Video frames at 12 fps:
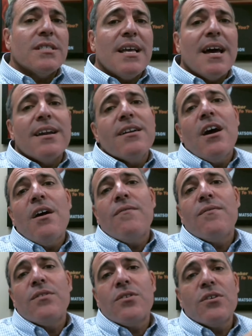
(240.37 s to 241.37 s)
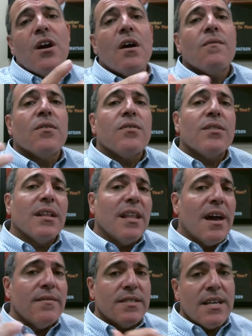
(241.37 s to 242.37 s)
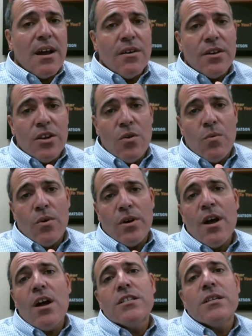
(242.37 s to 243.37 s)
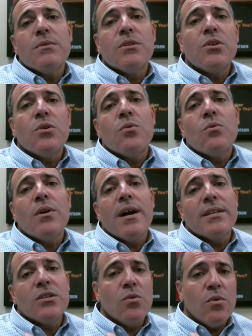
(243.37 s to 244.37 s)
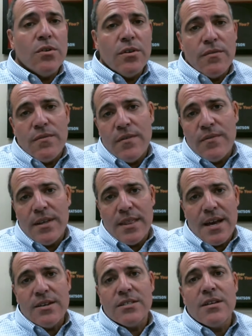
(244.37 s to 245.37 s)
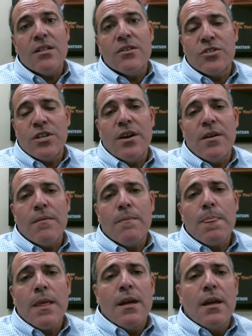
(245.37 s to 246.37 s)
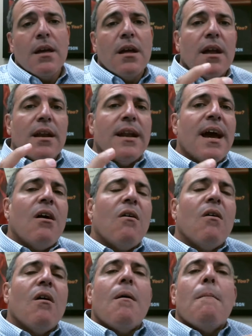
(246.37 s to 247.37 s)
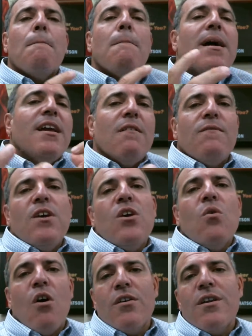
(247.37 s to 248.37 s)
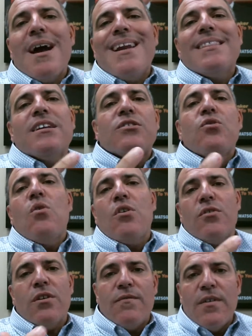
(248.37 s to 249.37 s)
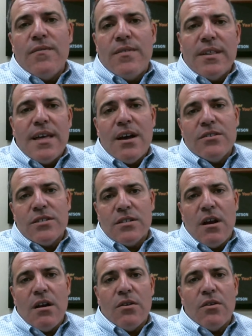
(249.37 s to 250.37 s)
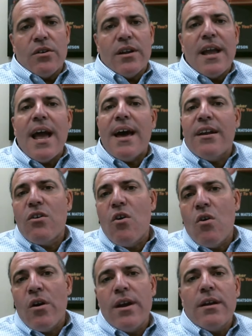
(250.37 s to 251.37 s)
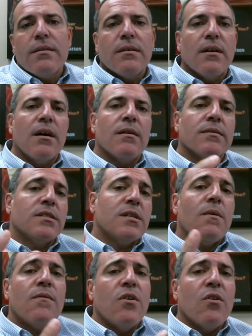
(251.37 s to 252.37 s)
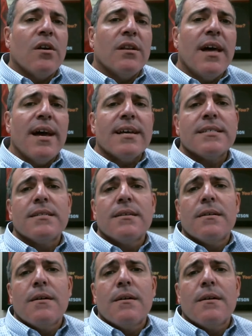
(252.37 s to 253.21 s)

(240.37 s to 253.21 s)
not enough to cover the lifestyle that you were accustomed to at $250,000 a year. Now, many of you are not in the $250,000 category. Uh, some of you are less.